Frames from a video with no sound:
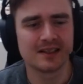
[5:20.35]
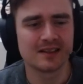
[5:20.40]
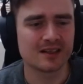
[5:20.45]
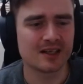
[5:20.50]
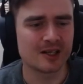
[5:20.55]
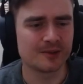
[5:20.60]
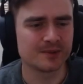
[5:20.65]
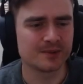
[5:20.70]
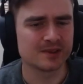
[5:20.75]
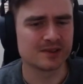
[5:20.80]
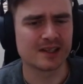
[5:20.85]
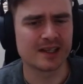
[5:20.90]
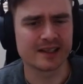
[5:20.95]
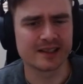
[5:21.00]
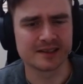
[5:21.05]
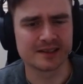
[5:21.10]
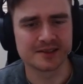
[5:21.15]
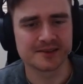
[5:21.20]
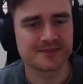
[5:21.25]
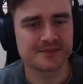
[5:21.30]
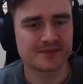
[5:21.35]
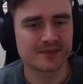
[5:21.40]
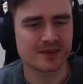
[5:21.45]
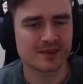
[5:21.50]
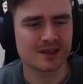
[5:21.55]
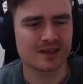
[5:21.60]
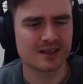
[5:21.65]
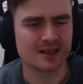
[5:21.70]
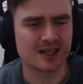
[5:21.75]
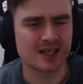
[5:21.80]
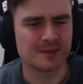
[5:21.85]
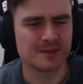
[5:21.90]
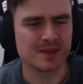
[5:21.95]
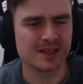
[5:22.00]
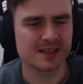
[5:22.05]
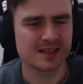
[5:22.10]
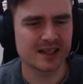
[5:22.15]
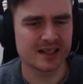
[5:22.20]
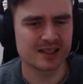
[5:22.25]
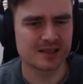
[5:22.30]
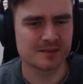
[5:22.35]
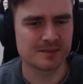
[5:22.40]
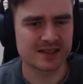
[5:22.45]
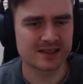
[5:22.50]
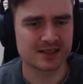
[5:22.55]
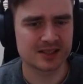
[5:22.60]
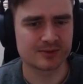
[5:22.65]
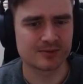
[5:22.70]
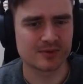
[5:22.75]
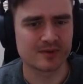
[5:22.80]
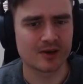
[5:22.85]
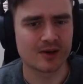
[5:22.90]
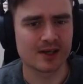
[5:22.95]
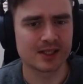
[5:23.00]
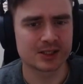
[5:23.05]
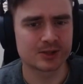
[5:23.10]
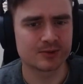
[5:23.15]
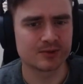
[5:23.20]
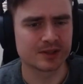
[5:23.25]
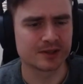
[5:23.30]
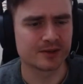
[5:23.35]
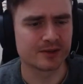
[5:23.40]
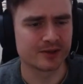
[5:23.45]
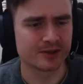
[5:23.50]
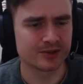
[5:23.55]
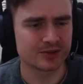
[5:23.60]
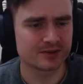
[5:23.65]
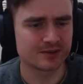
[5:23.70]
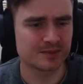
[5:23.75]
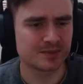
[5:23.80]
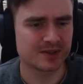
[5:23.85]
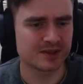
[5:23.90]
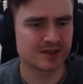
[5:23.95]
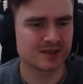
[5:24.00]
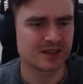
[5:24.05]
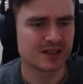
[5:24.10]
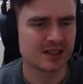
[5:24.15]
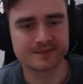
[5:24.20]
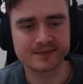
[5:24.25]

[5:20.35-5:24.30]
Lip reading: I really like it. I mean, it kind of messes with our Astral Incursion a bit.